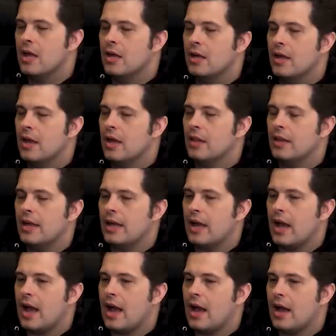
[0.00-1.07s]
Yeah,
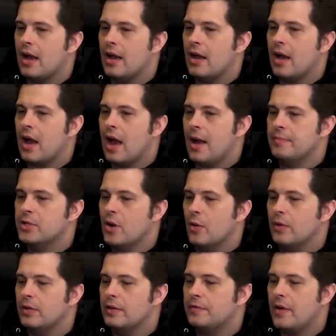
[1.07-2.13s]
like I'm
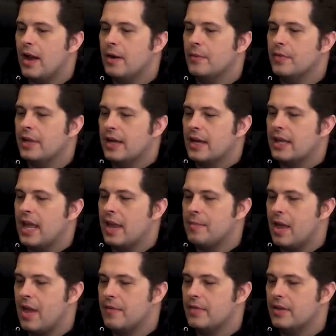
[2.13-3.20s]
totally fine with like a game
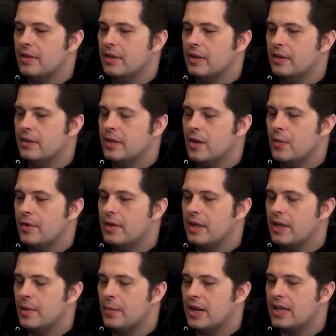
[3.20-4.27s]
having you know when
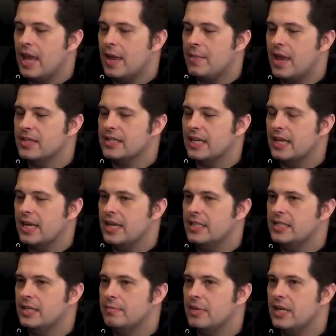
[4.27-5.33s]
they when a game has like
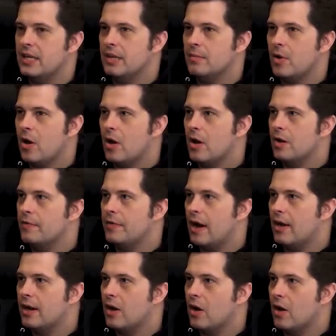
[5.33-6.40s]
easy, medium, hard,
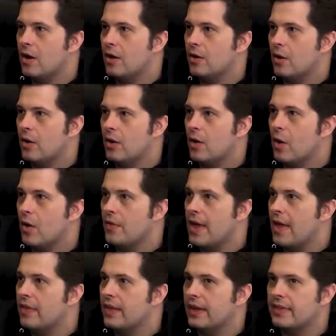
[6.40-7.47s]
very hard, yeah, all
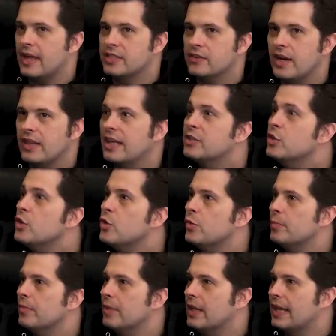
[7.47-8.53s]
that like that's great. Like
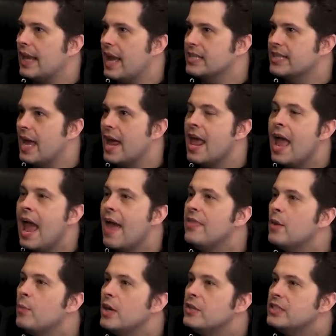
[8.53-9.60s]
Doom like has that.
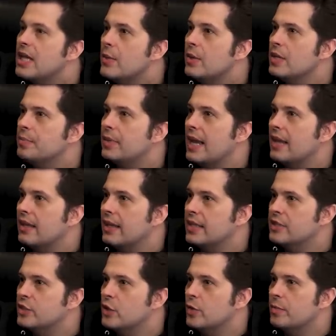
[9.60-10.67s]
And then what do you say when you play it
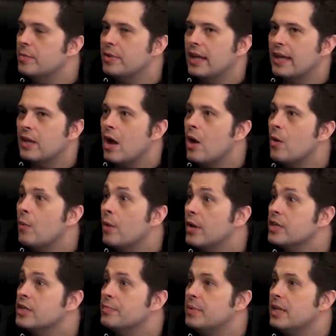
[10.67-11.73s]
like Doom? You'd be like, oh, what
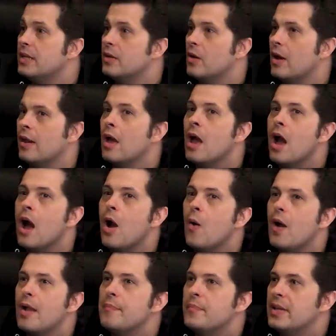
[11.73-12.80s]
did you beat it on?
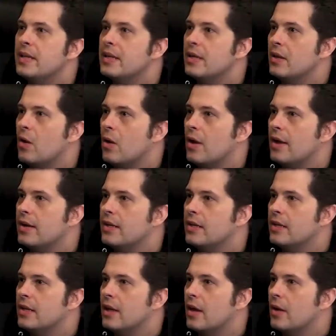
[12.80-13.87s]
Oh, I beat it on
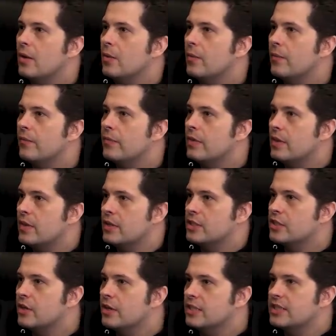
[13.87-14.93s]
you know
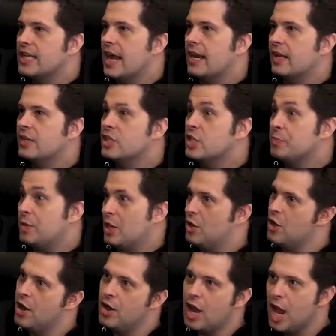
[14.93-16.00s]
certain setting. Did you beat
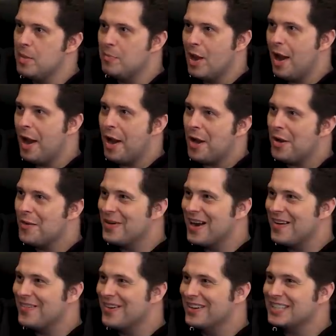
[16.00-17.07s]
it on Nightmare or
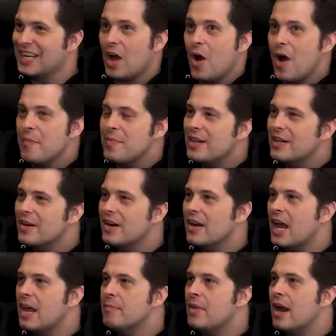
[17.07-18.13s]
whatever? Right. It's like oh, I beat it
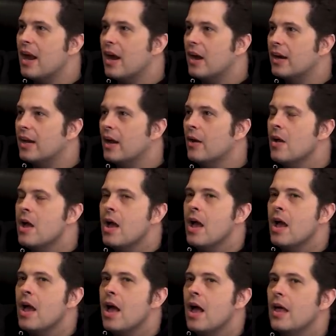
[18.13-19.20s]
on Nightmare. You know,
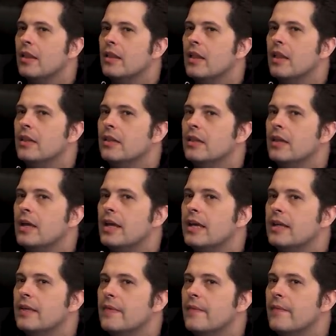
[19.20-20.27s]

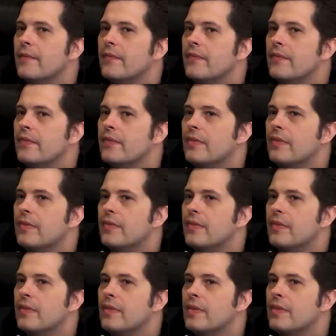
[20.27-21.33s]
like
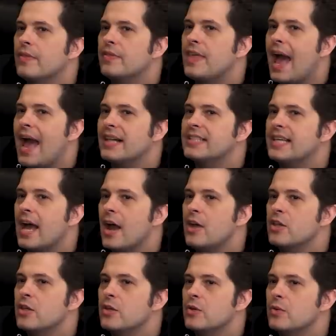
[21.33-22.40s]
that's how
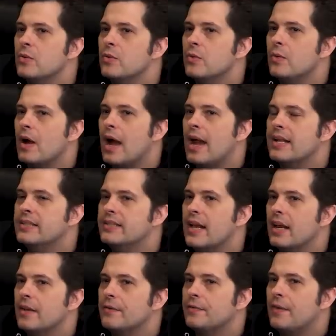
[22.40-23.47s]
you
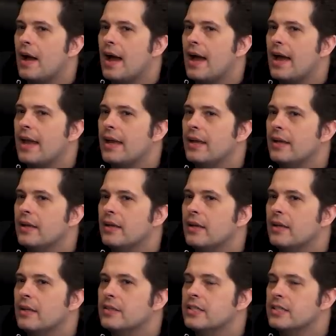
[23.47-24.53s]
identify
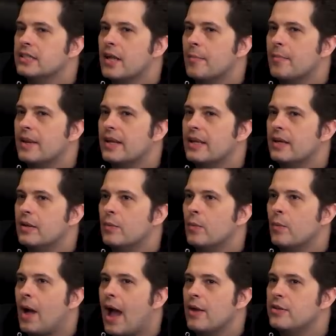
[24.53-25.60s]
to somebody
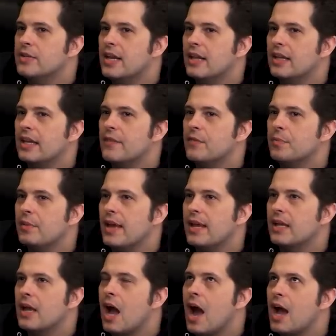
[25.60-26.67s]
how you did it. Like if you're
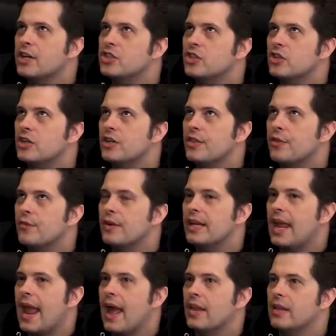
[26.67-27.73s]
playing Contra
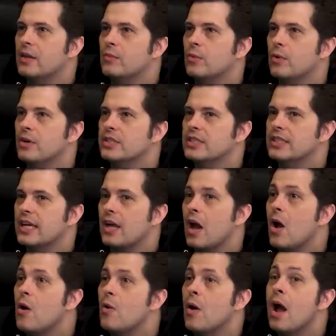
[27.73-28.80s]
3 Alien Wars, it's like,
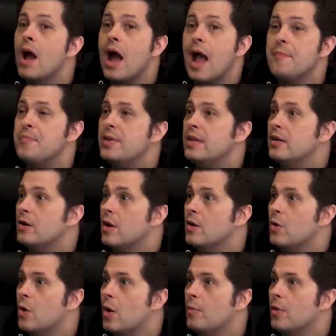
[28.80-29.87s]
oh, I beat it
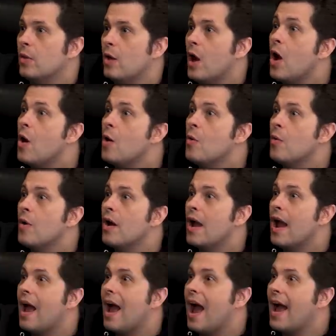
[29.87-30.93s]
on normal. Oh,
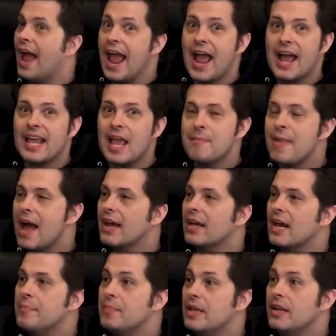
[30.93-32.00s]
hey, I came back
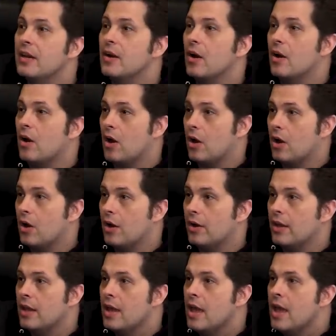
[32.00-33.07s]
and I beat it on
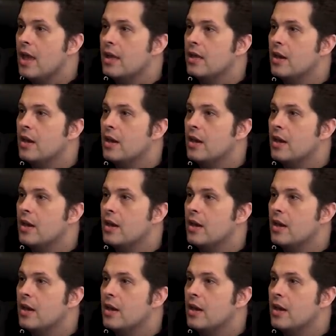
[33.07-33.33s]
hard. Yeah.